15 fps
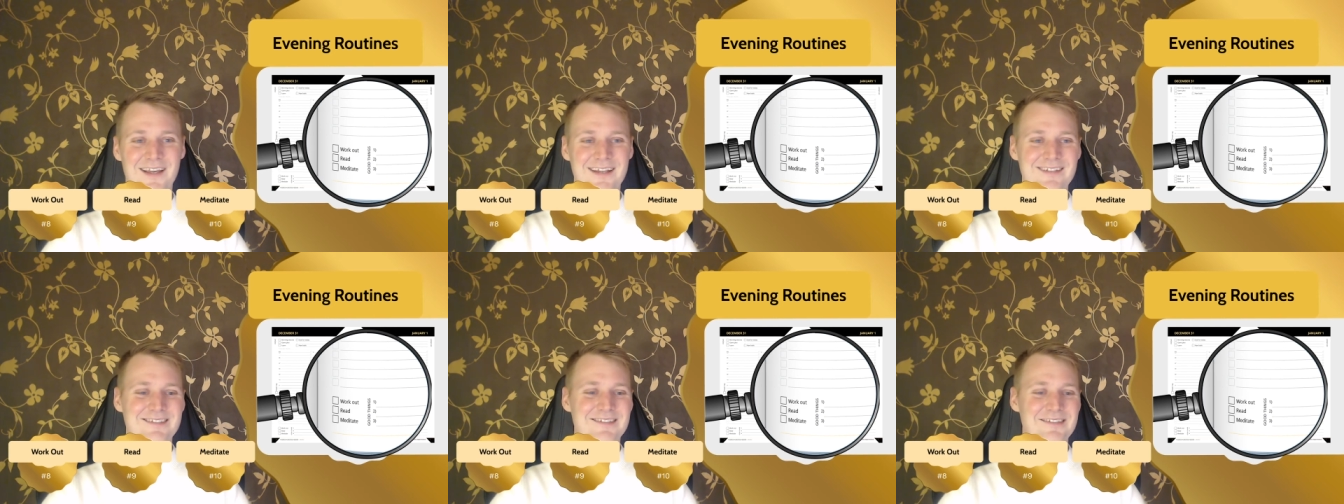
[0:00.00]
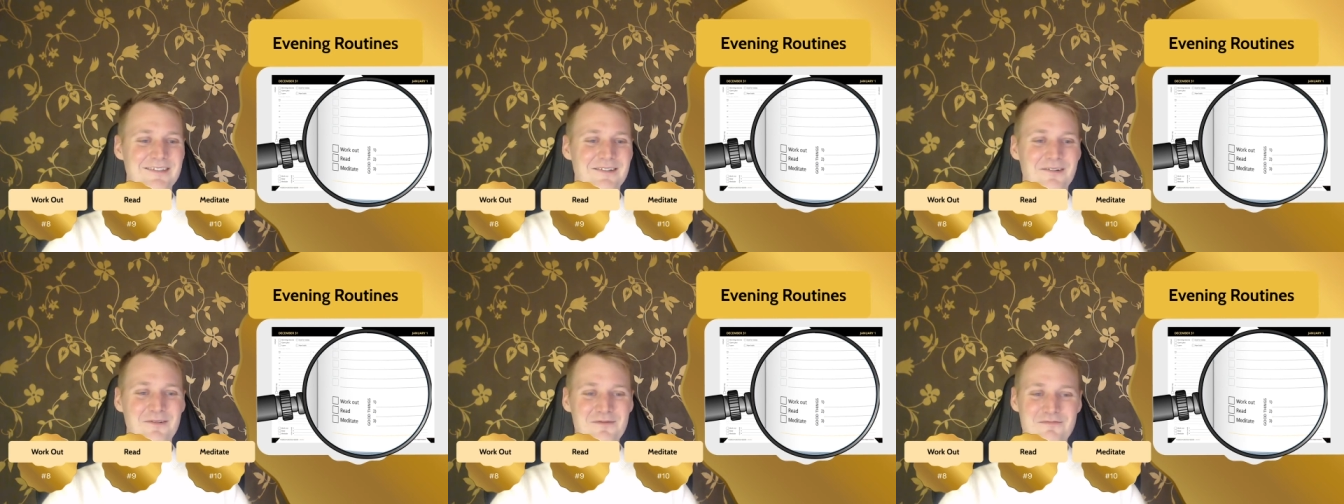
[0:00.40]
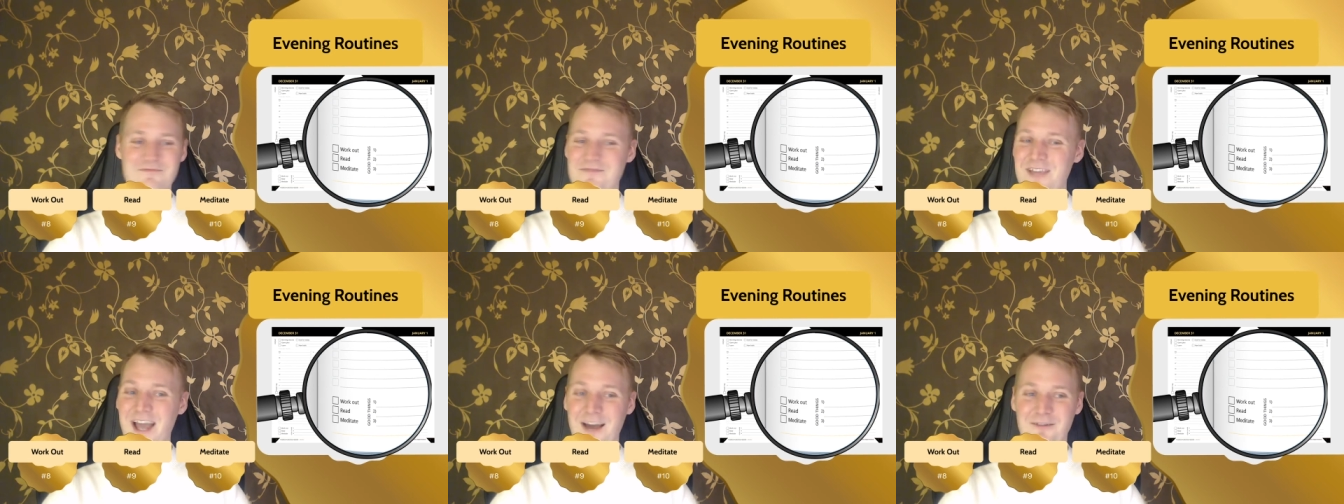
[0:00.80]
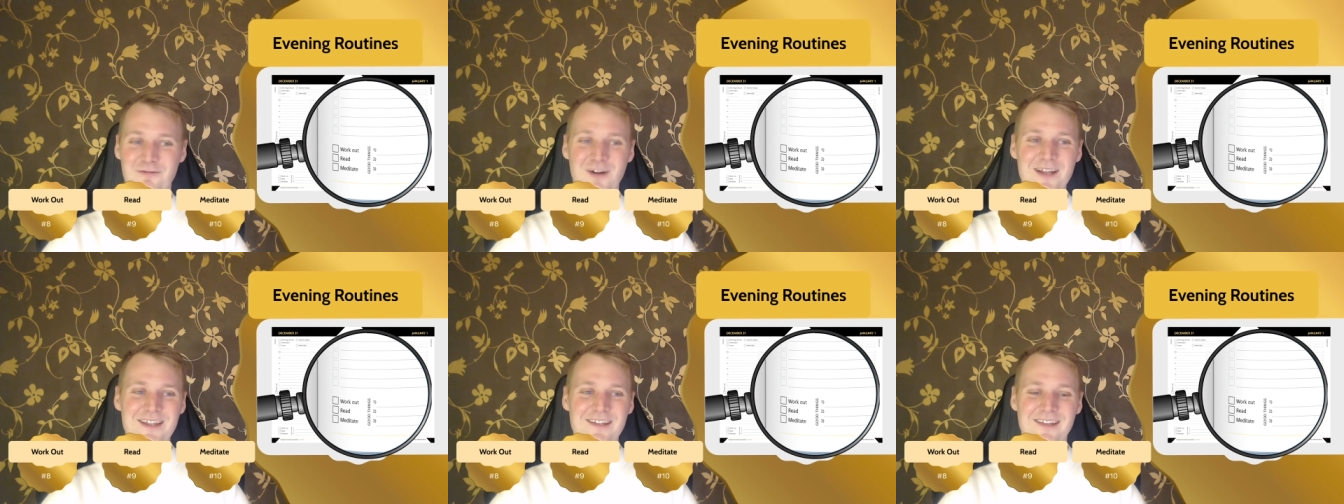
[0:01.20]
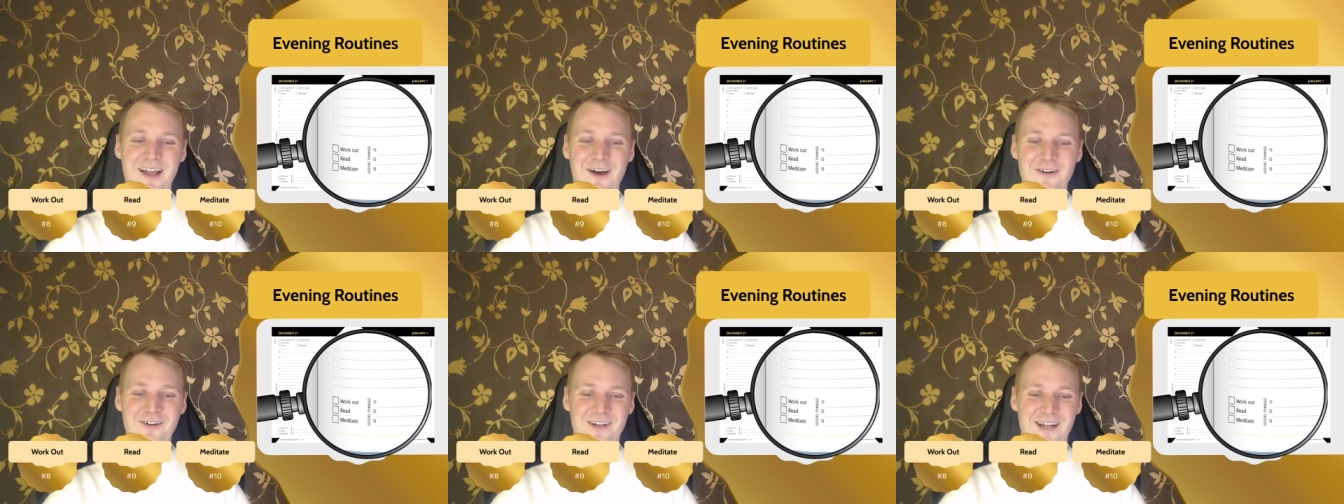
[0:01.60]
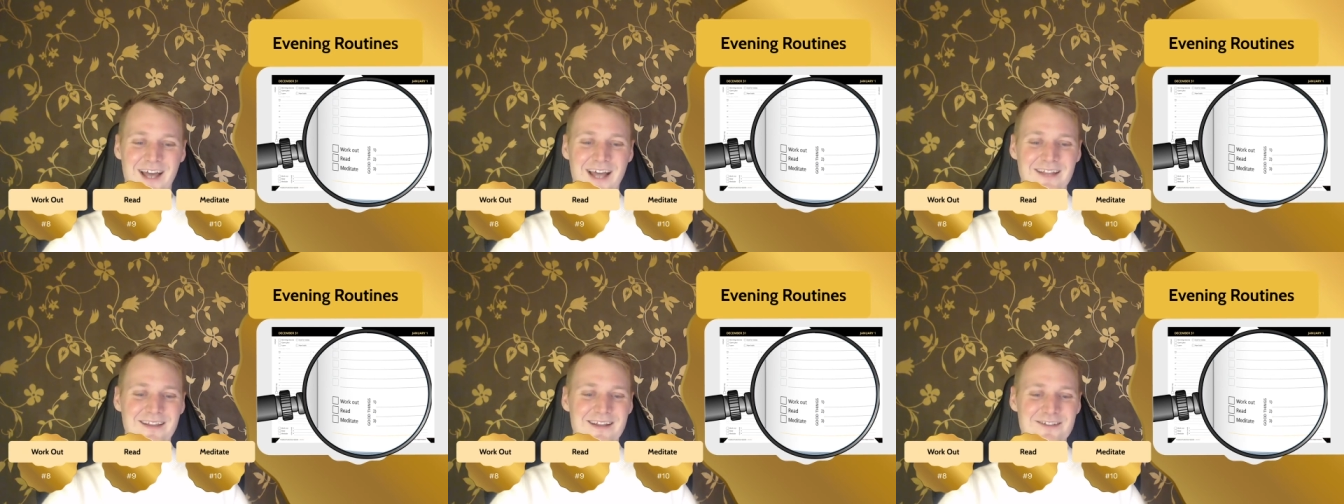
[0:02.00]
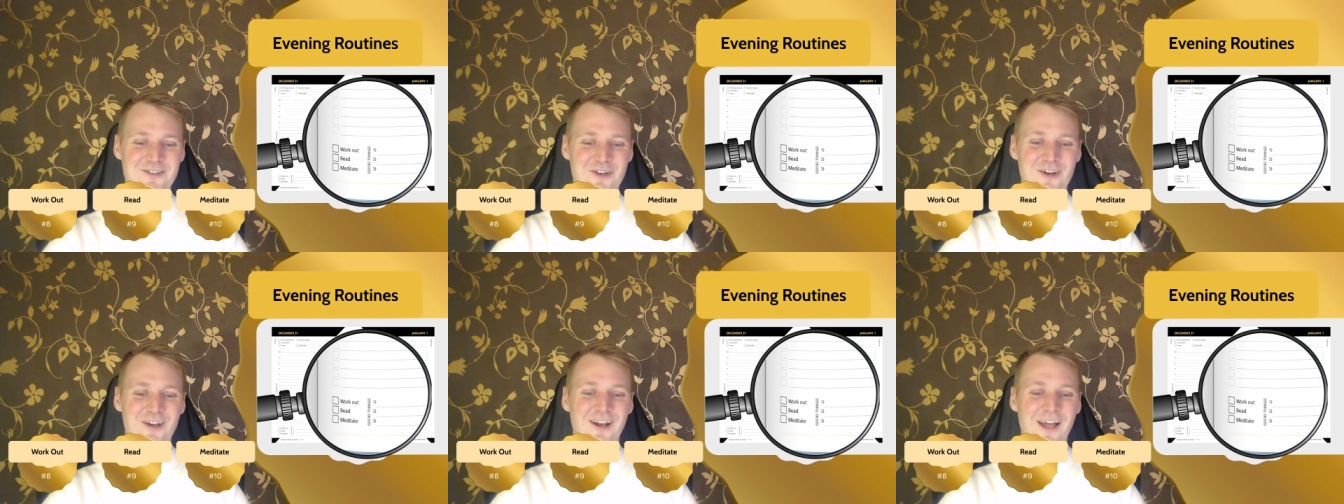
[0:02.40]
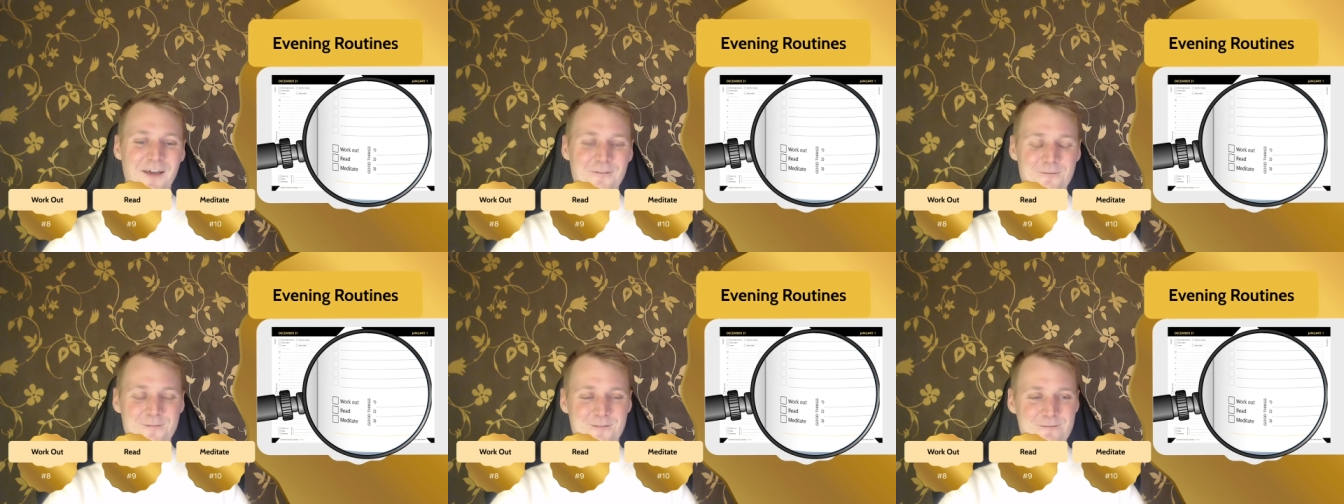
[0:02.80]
So yeah, write it down and enjoy your life.